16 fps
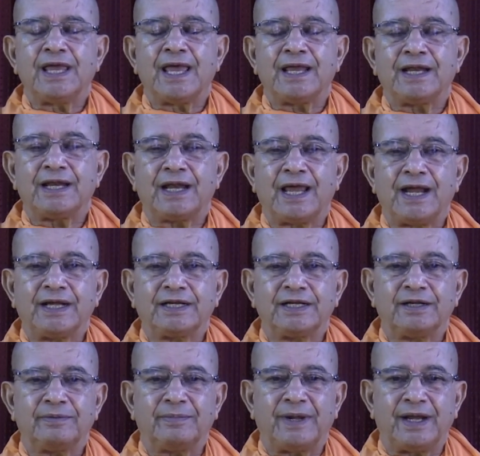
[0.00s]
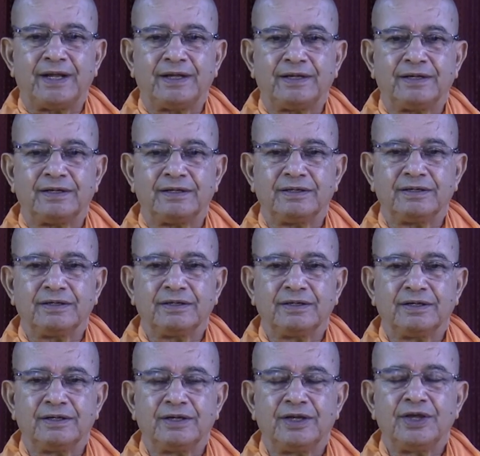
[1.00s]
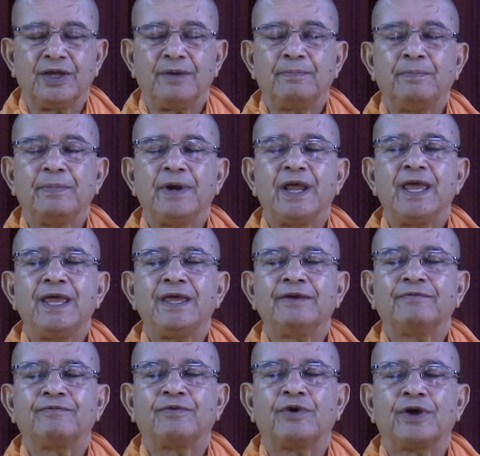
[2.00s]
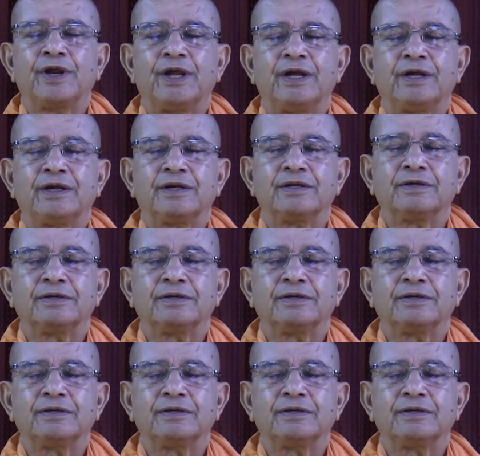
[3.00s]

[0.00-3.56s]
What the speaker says: enlightenment, praying for it